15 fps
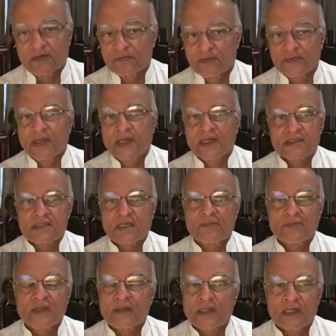And that's
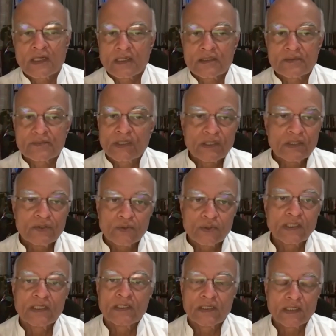something that ultimately only
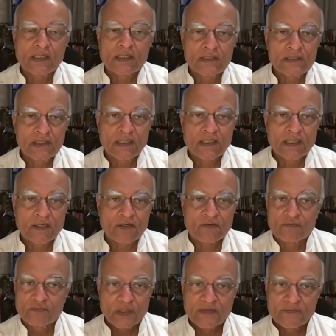India can take care of.
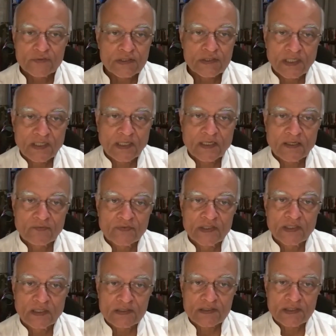We have to take care of it
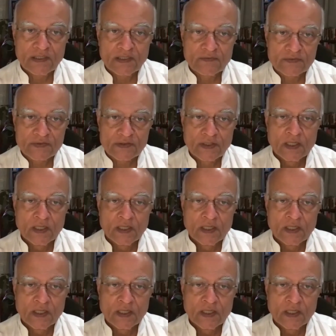ourselves.